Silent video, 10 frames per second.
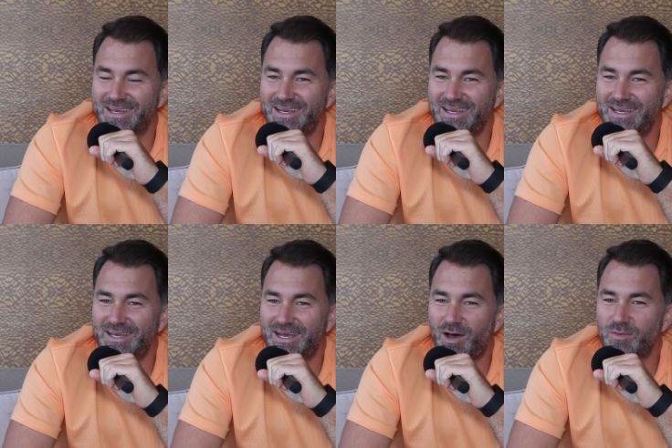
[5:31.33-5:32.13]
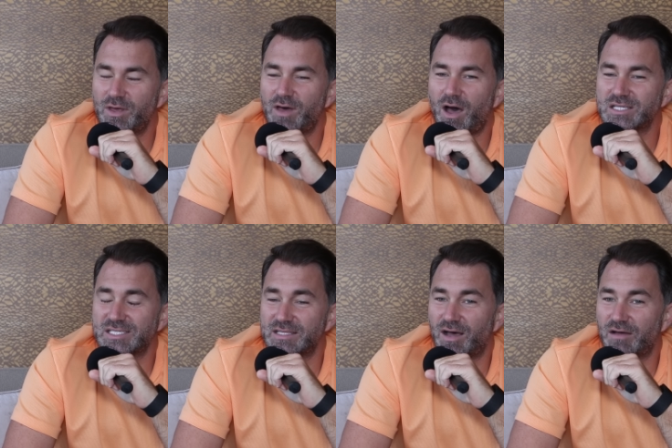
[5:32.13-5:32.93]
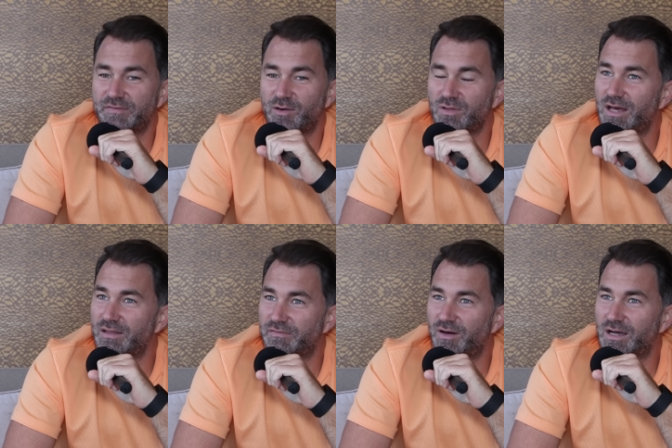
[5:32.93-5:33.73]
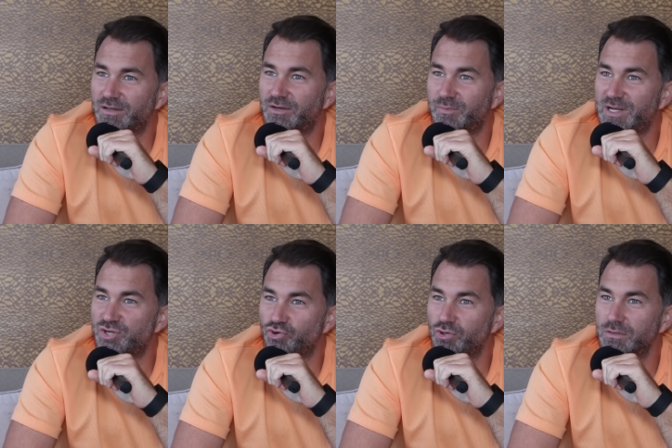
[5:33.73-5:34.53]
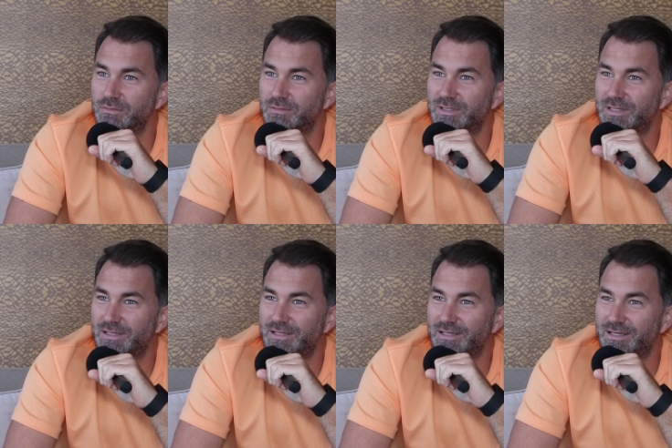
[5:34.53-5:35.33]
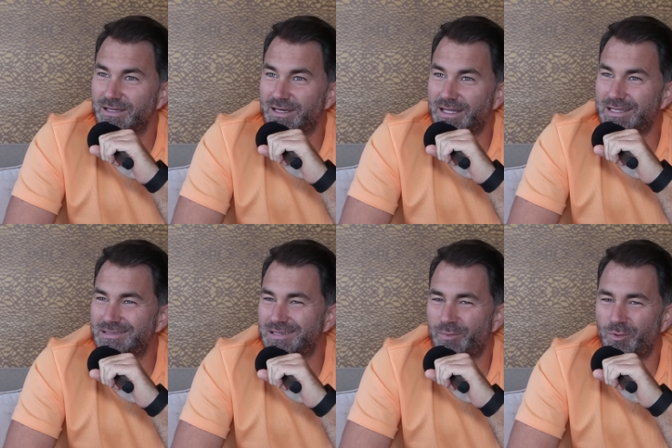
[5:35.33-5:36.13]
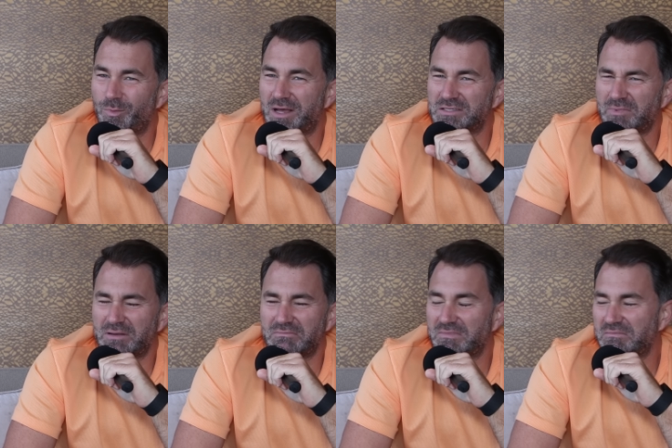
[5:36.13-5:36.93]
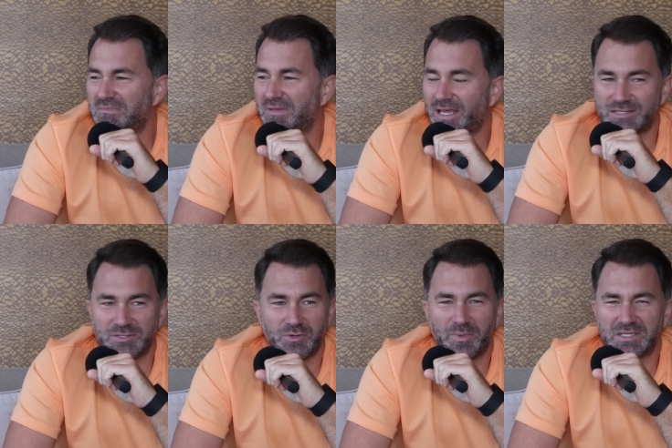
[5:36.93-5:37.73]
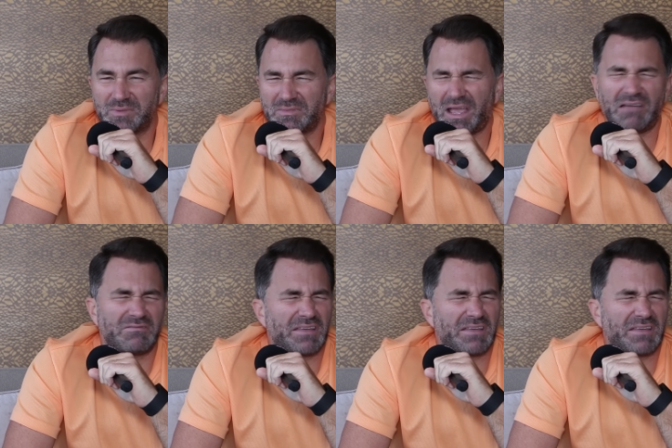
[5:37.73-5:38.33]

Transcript: Uh, I know. I said that I felt like the fight could have been a draw, and then someone walked past me. As he's walked past me, oh,